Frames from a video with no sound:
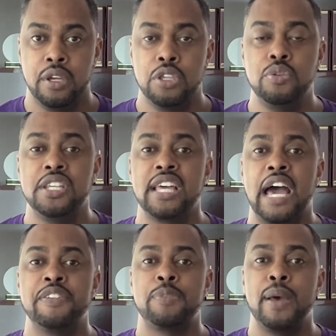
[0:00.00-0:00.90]
You need to
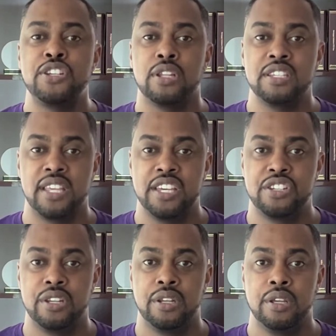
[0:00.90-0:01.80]
have a
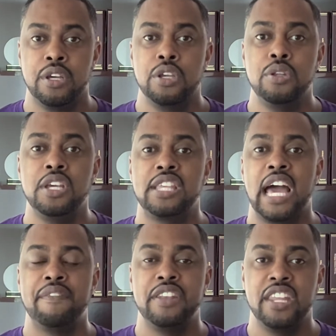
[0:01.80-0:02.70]
specialization. You need to
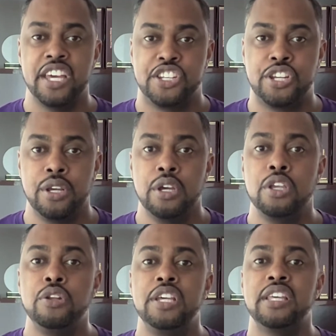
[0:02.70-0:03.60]
have a niche.
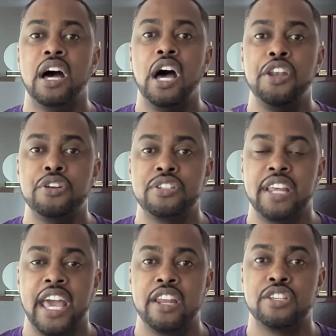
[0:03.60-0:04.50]
You need to
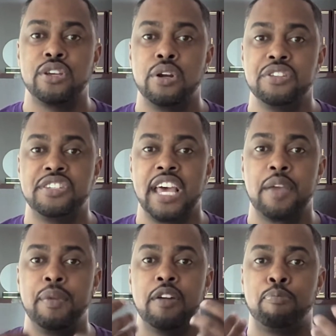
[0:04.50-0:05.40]
understand a certain
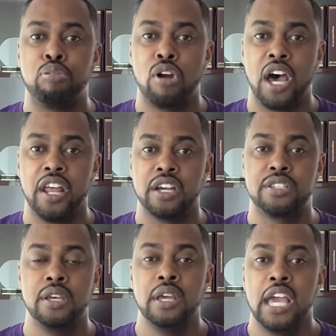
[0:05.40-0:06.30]
segment of
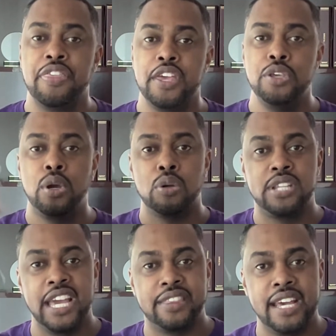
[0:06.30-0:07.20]
products. And then you go
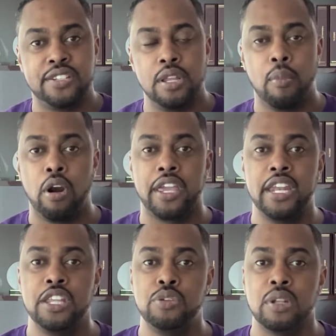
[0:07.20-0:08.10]
take that to the market
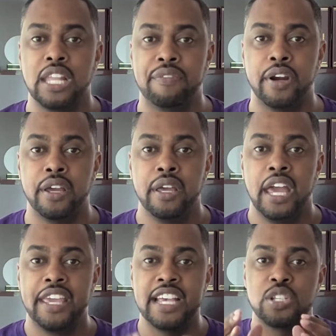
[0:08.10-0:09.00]
and you deliver it.
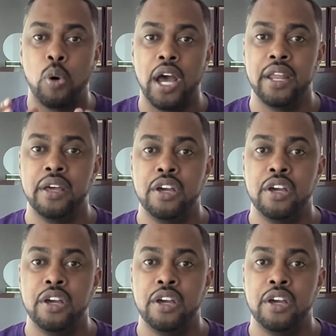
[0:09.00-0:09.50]
And guess what?